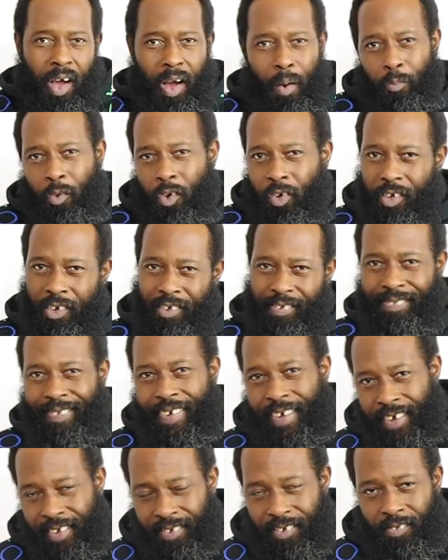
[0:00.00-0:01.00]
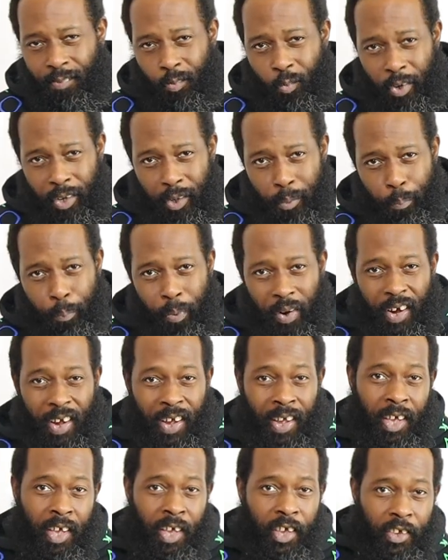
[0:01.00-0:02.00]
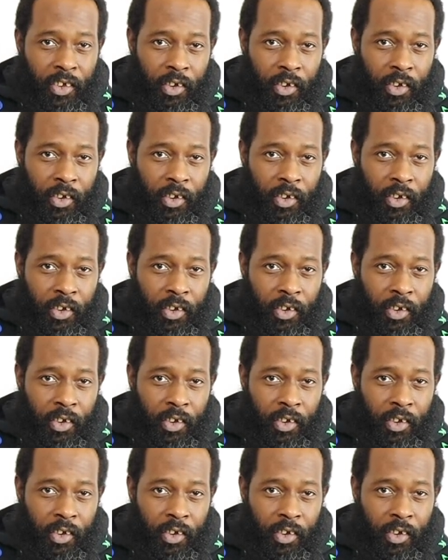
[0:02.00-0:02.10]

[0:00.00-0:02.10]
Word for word: I'm not gonna stay at this weight, but,